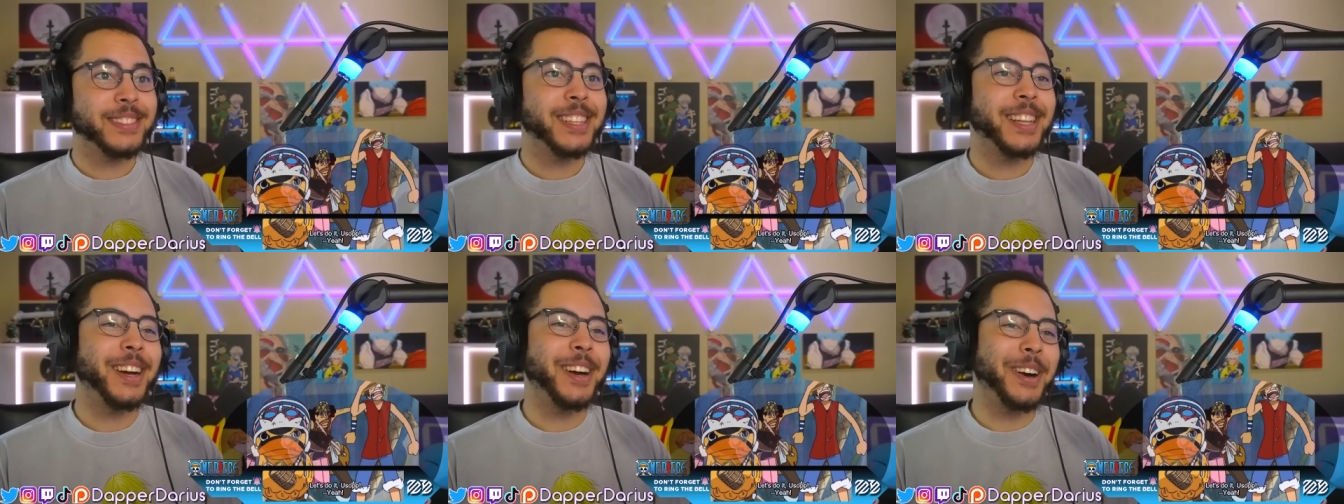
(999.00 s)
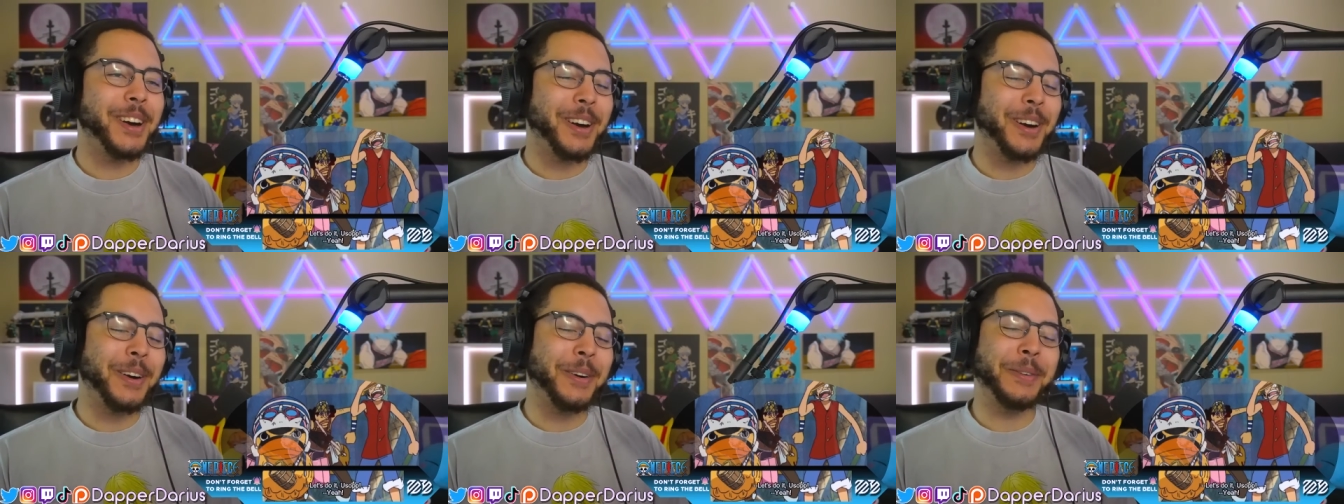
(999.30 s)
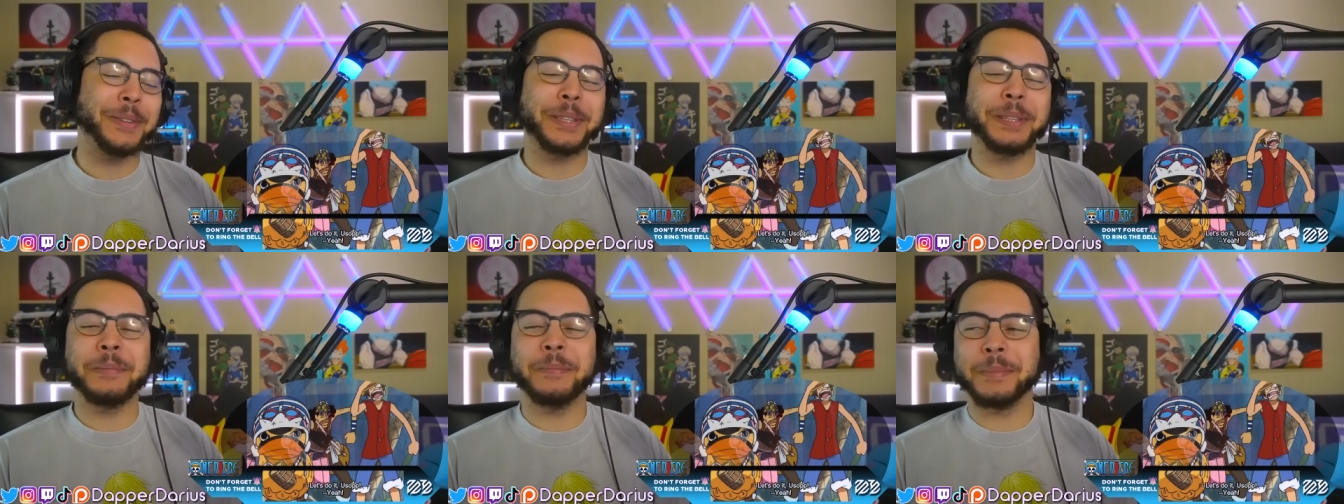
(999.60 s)
Oh,
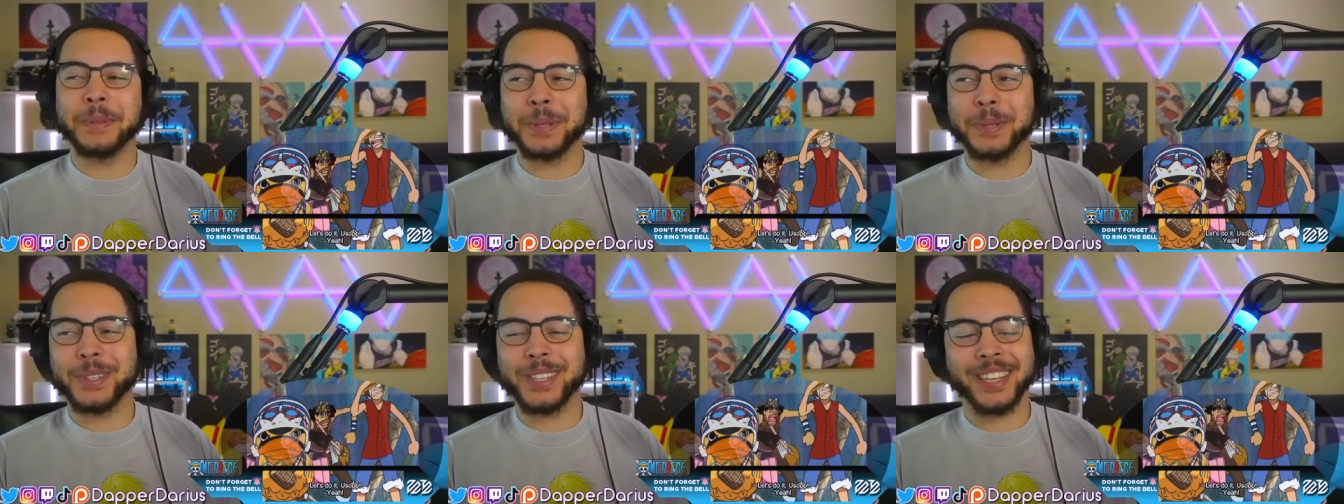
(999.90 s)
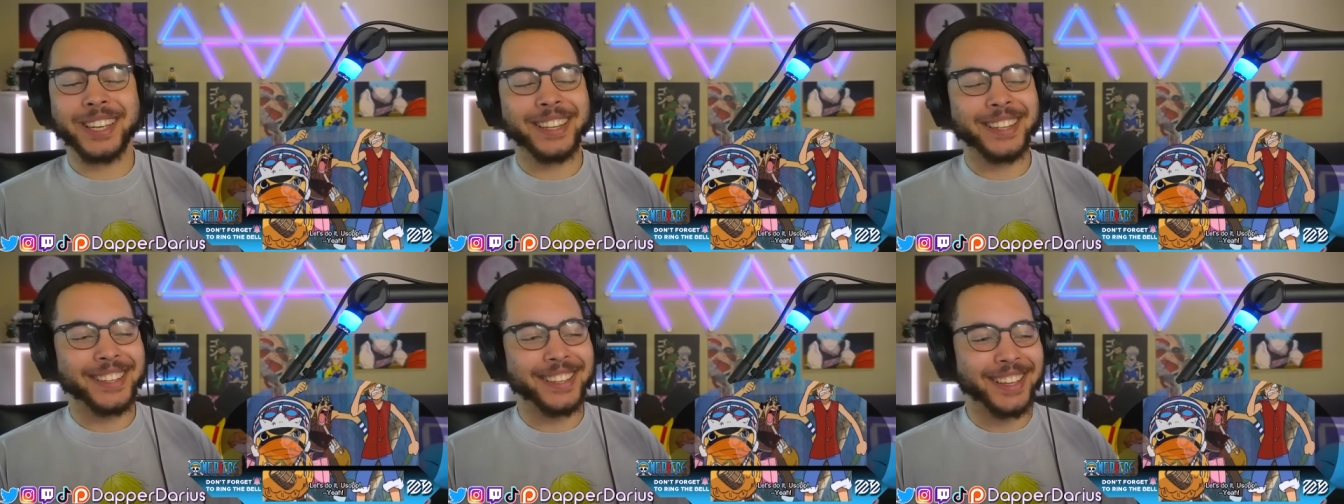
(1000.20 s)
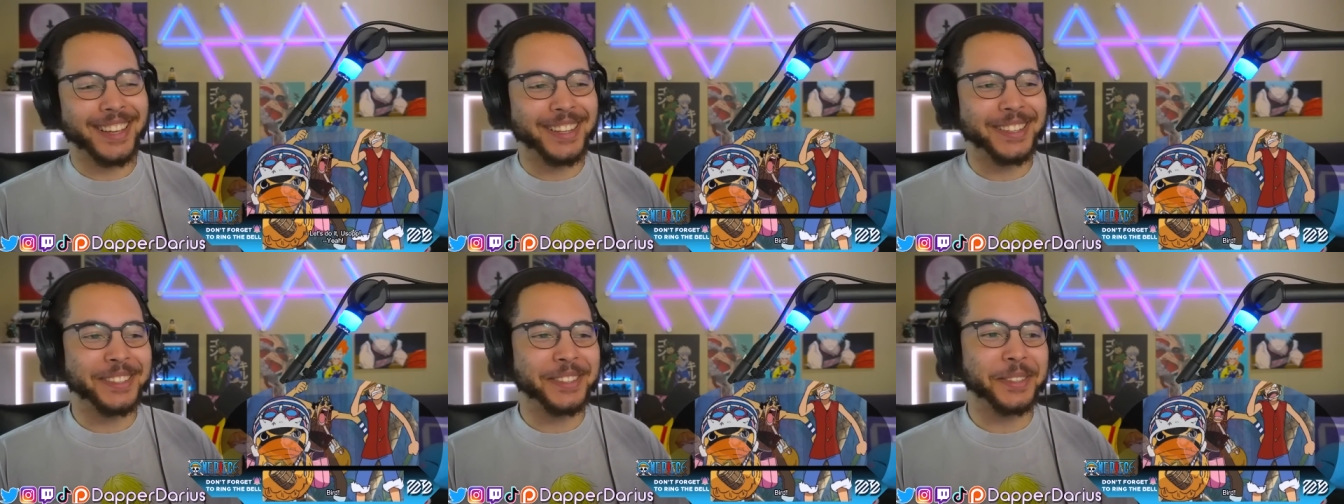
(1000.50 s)
with the music at the
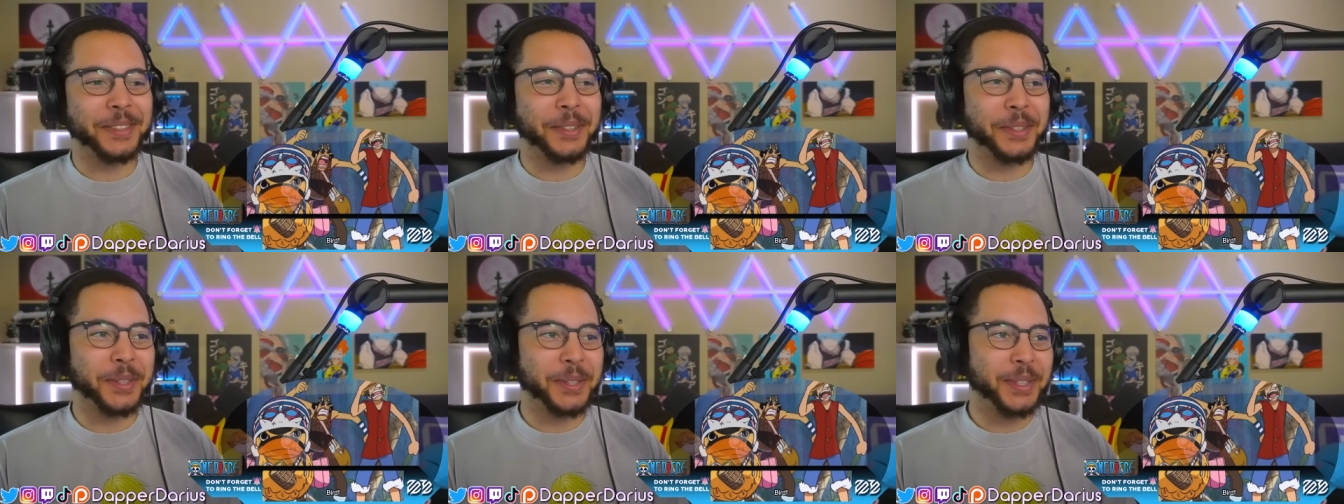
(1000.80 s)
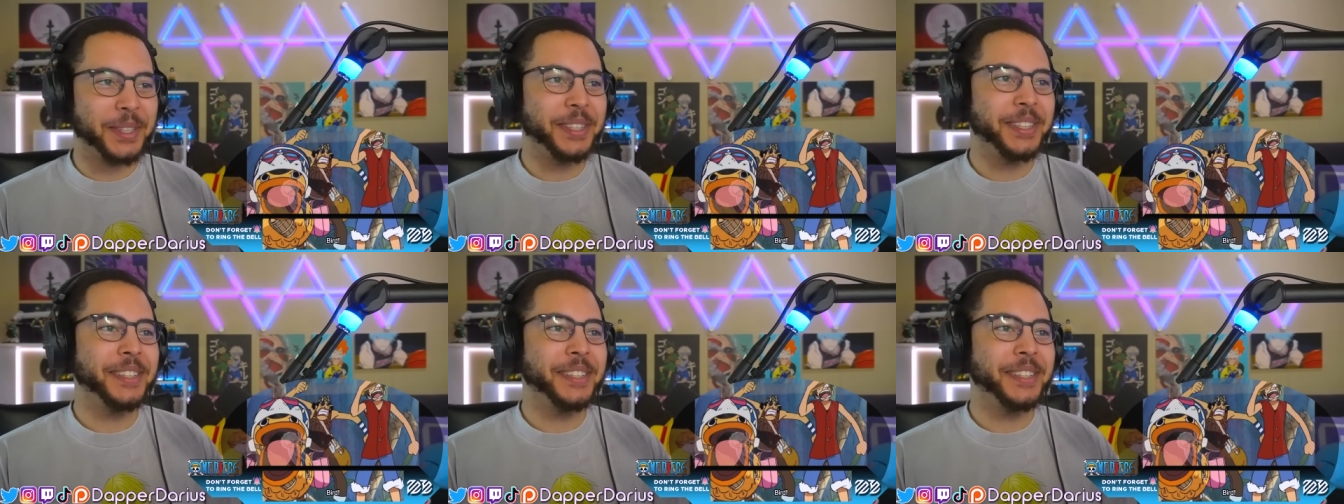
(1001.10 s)
end too.